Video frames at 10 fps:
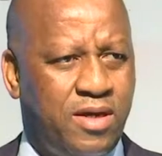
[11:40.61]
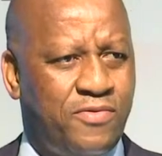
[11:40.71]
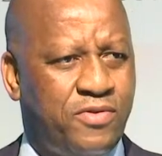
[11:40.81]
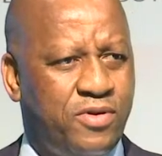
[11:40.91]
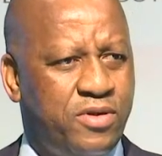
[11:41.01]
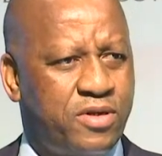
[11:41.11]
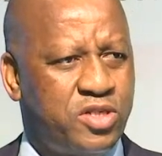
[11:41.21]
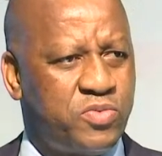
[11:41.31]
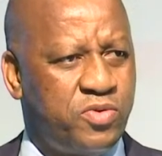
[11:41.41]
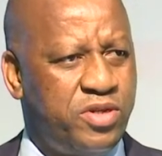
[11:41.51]
for
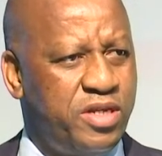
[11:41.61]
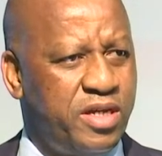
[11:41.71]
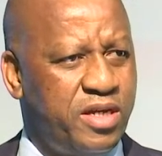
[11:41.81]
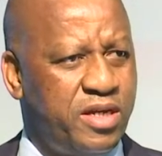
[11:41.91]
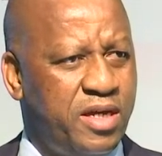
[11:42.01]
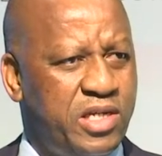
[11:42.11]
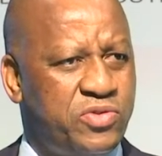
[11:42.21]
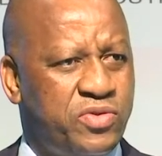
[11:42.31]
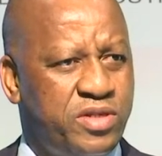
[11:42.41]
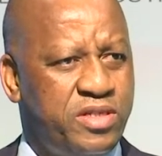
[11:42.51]
responding
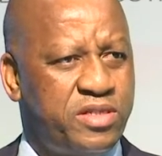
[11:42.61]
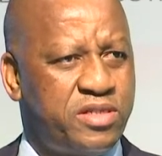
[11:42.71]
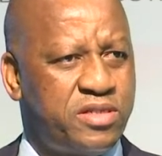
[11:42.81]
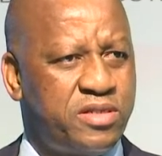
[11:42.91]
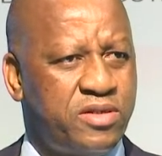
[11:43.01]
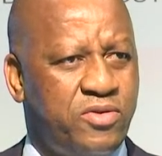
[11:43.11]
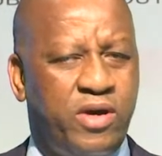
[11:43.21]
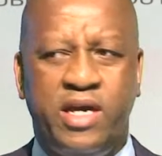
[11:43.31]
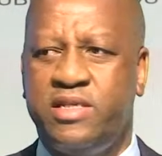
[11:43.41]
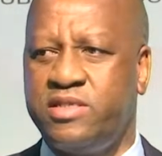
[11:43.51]
to this
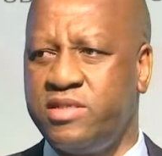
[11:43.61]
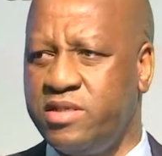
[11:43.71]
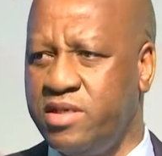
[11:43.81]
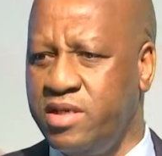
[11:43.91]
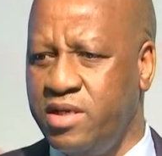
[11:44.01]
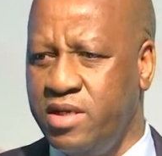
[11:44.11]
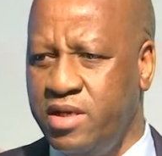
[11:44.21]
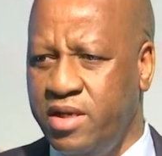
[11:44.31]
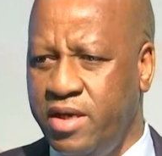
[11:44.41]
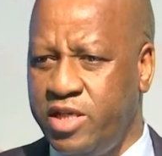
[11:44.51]
quite
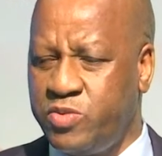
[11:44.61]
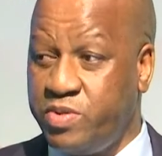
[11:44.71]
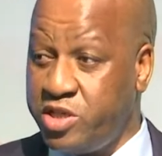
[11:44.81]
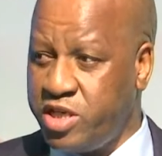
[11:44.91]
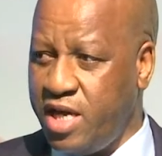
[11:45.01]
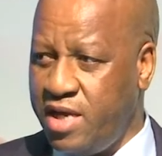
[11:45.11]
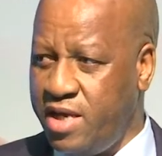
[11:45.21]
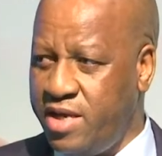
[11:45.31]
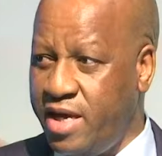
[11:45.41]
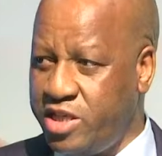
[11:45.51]
special
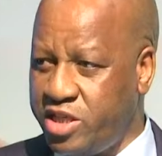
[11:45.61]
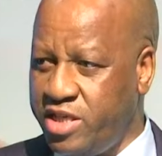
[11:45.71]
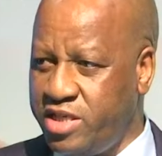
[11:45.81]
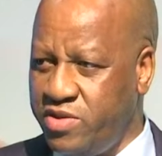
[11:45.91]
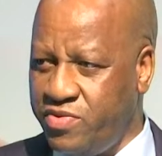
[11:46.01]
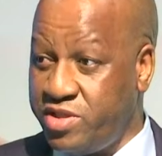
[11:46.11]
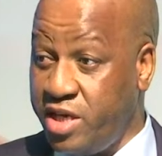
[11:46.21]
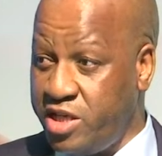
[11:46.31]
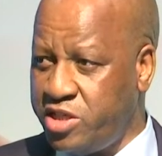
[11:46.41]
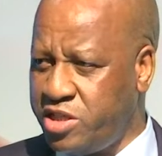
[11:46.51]
and urgent
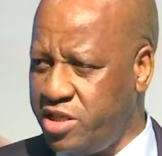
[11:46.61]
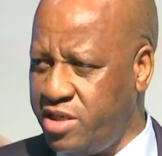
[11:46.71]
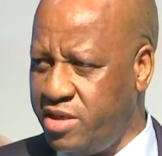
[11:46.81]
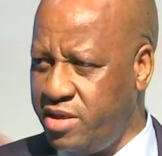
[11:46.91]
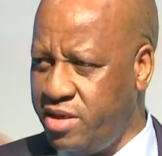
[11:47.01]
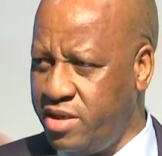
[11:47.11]
invitation,